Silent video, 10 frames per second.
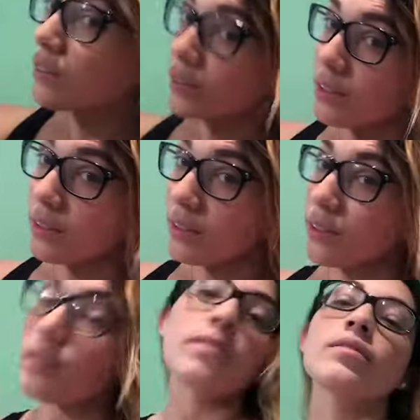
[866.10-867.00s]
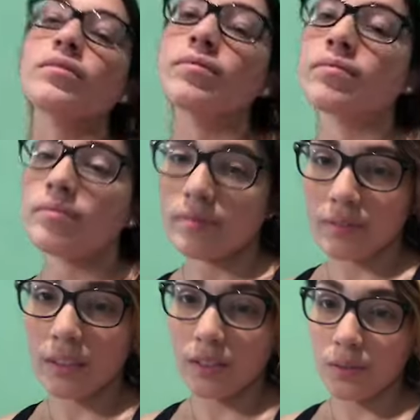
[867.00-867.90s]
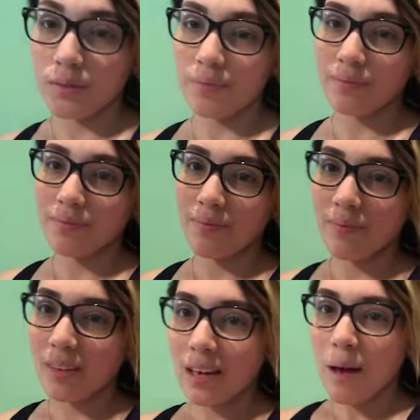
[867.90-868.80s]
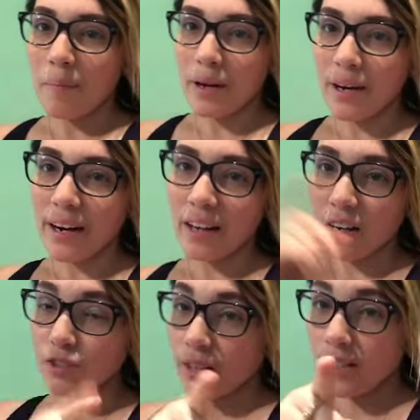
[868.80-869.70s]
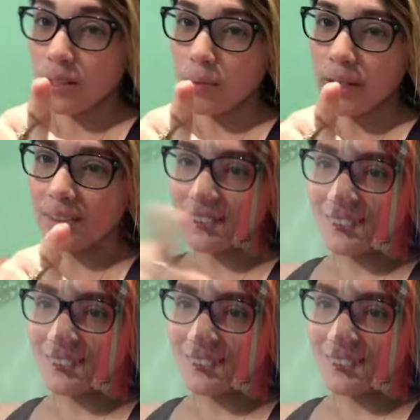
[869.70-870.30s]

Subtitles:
Craziness. Anywho, but I'll catch you guys in a bit.